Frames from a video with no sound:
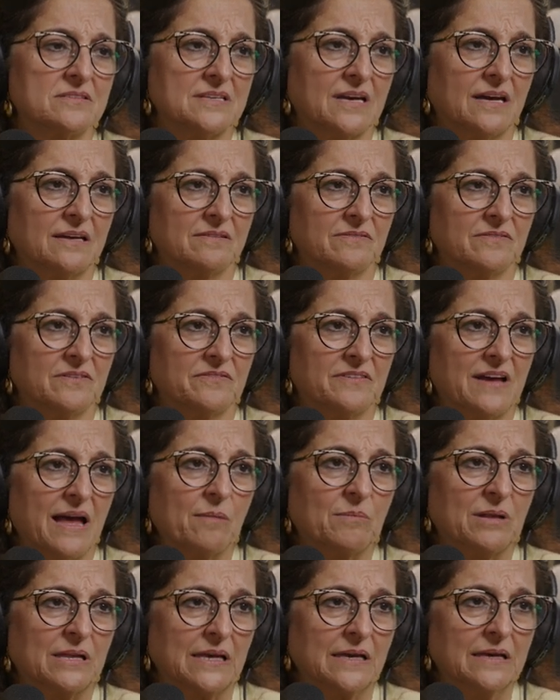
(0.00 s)
side of the
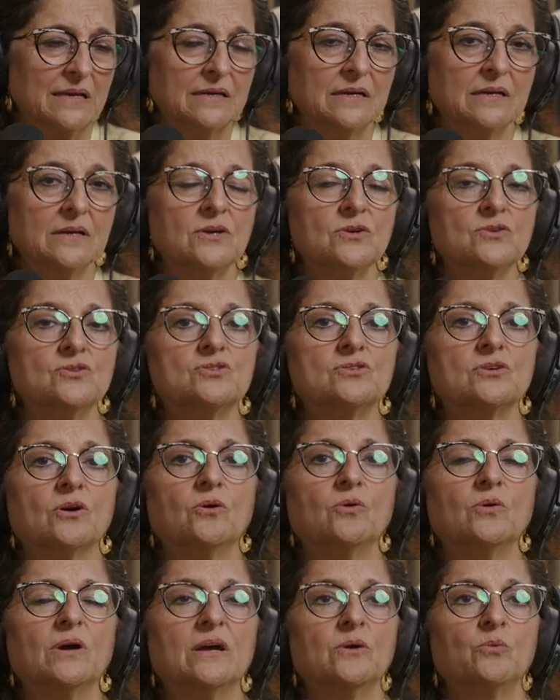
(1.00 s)
family
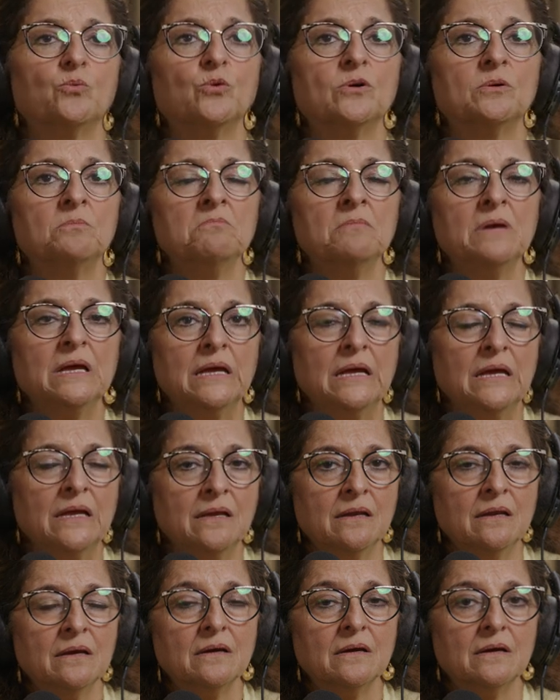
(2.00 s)
so it would
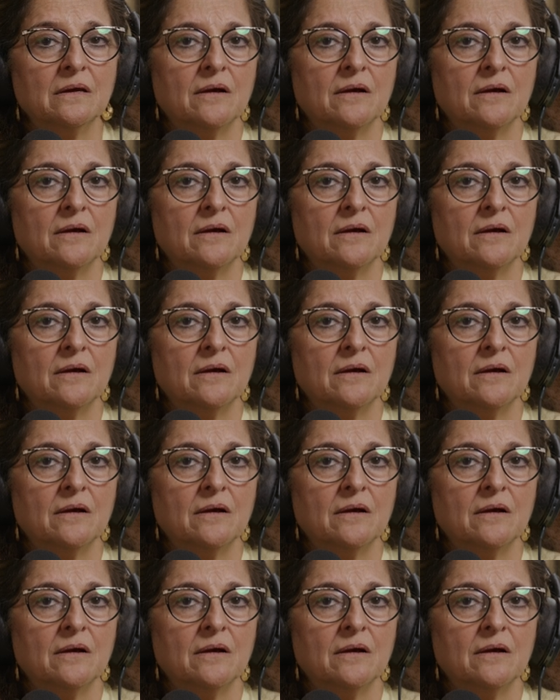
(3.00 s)
mean